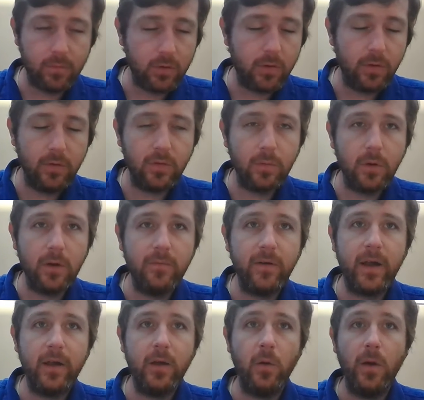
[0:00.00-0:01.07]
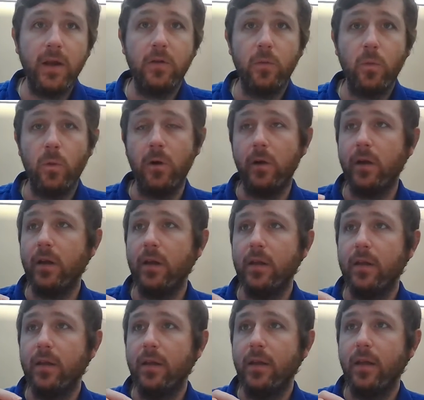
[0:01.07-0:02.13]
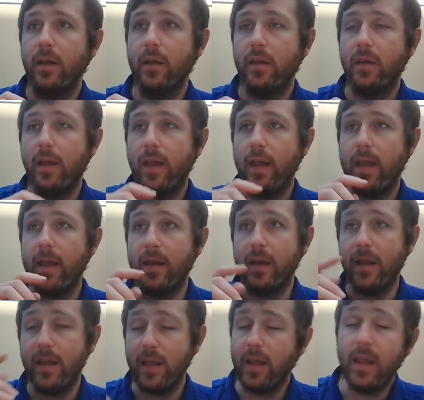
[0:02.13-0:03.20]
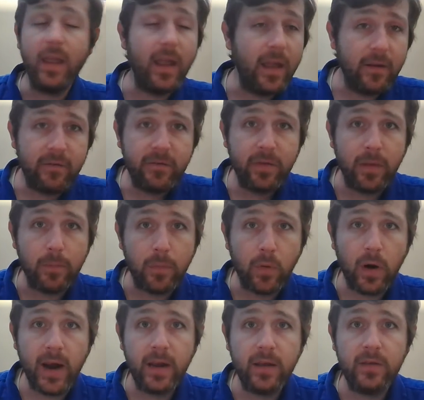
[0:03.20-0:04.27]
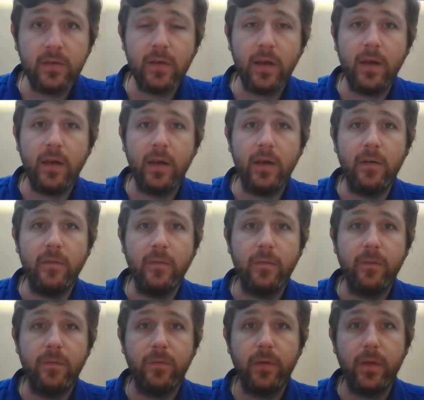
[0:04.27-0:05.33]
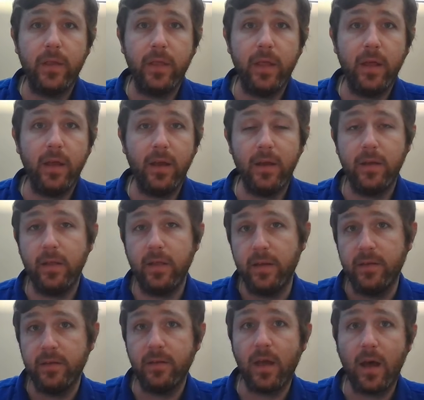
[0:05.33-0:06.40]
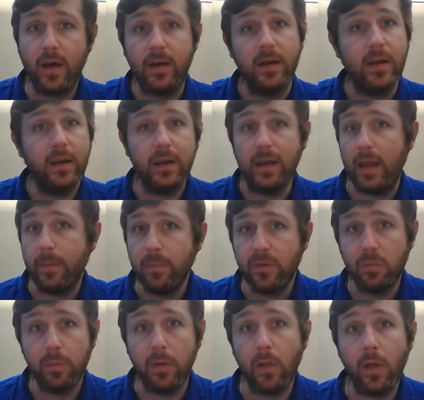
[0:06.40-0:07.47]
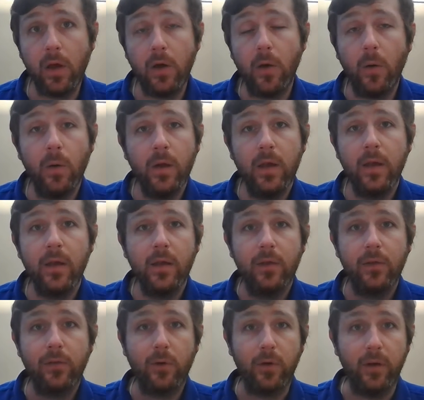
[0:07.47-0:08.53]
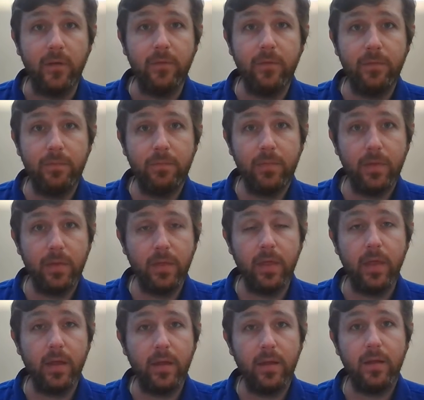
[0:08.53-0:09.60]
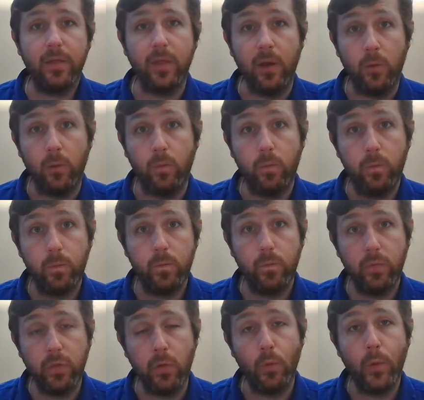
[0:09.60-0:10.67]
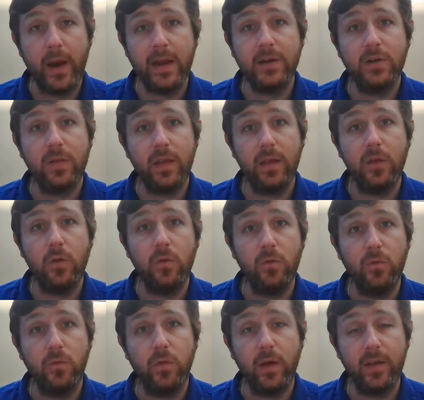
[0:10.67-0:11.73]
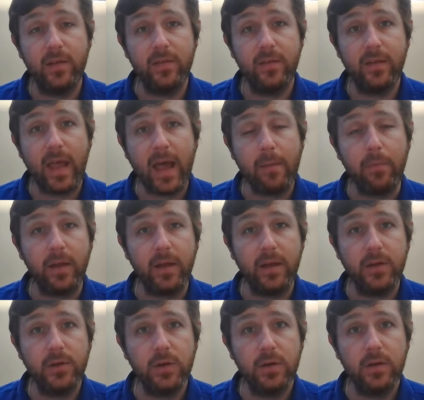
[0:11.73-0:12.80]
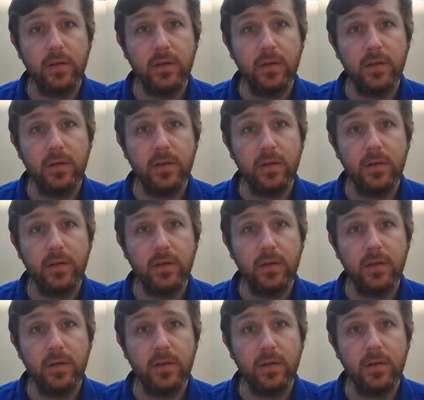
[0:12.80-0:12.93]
do some good valuation work, and if the price of the stock dips below sort of the range that you've established,